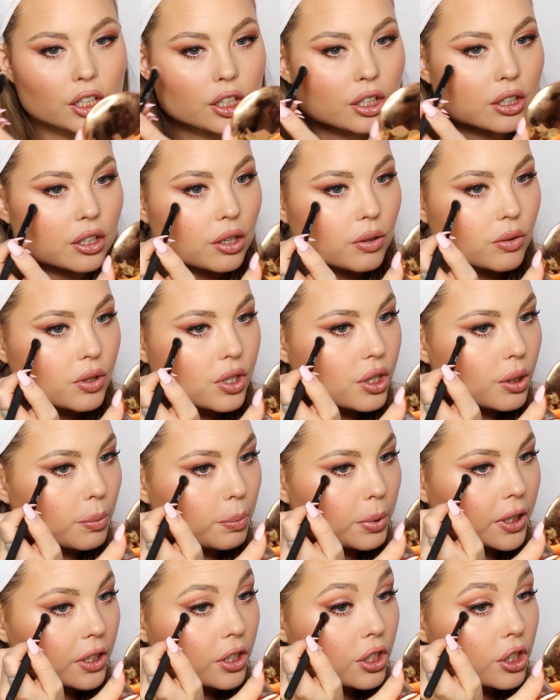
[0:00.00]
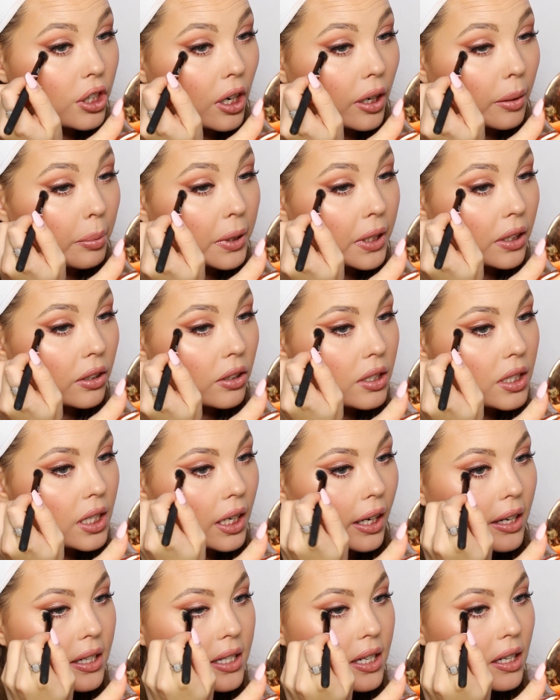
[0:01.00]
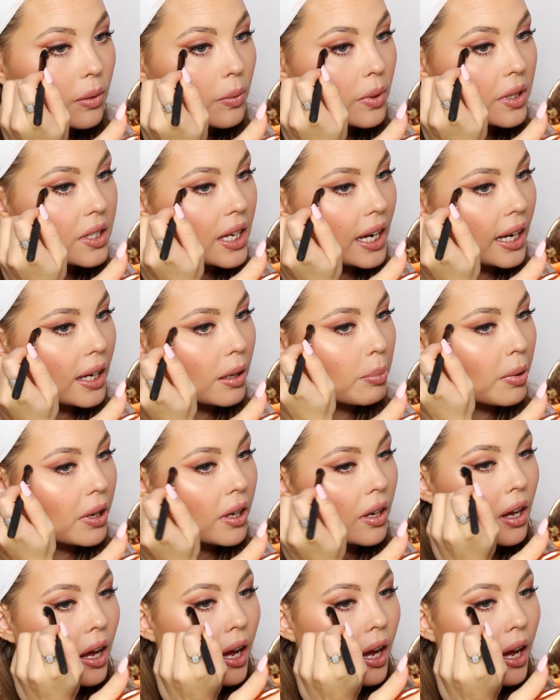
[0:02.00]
you know, super sharp and it looks like I did it with tape.